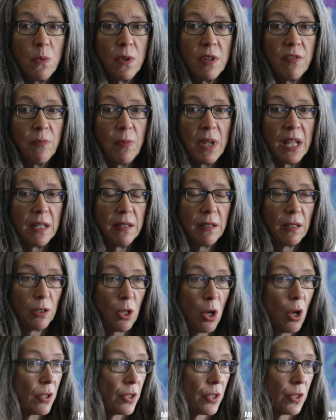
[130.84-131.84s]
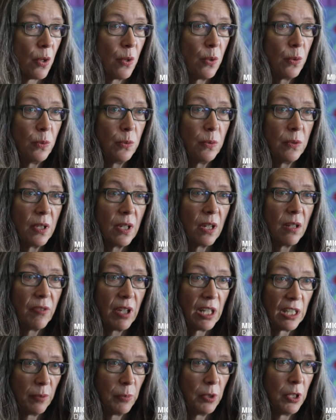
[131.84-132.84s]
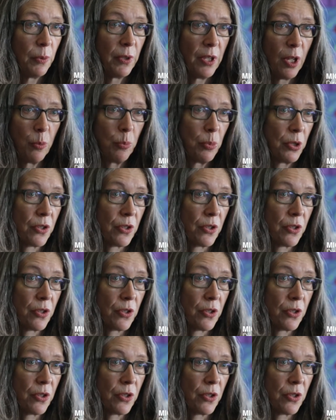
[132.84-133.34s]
We've made naloxone available without